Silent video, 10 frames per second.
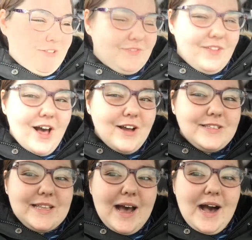these vlogs.
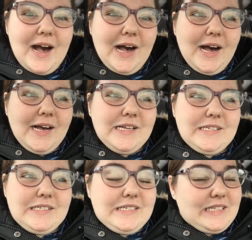
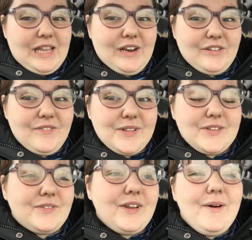That is it for
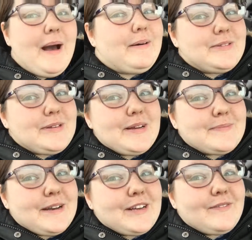this video. I will see you guys
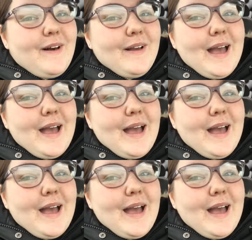in my next vlog.